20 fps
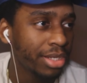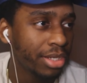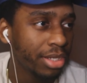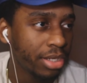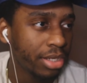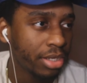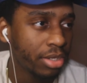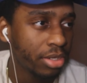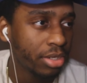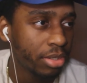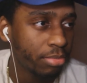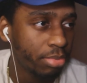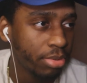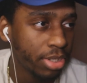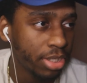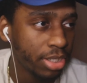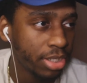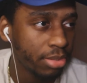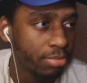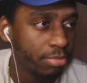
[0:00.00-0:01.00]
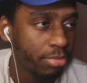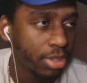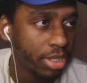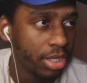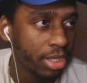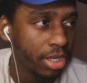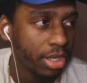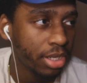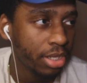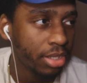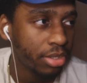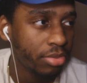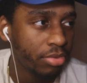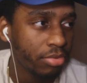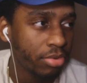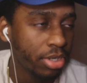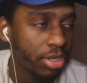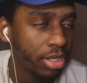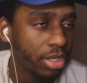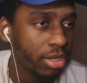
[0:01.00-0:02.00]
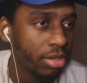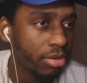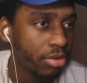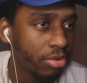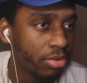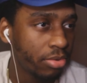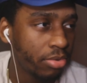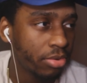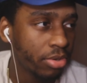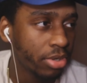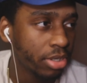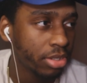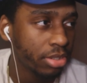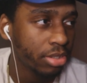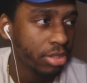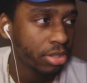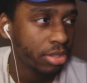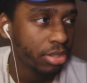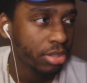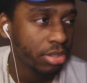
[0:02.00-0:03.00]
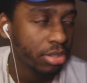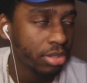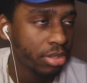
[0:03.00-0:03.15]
Nigga in here playing his big ass three-layer organ.